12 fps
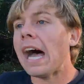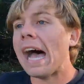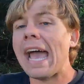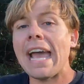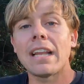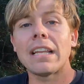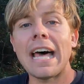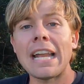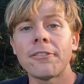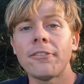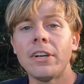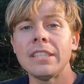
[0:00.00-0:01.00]
I had a
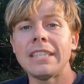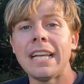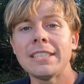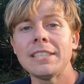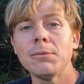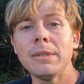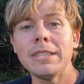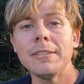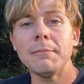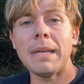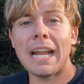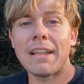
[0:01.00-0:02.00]
lot of fun testing with
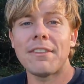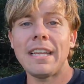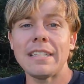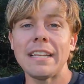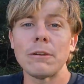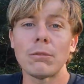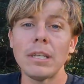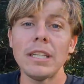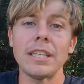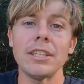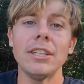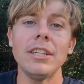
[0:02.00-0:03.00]
them, and I think they're
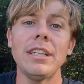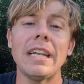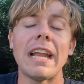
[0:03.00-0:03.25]
really good,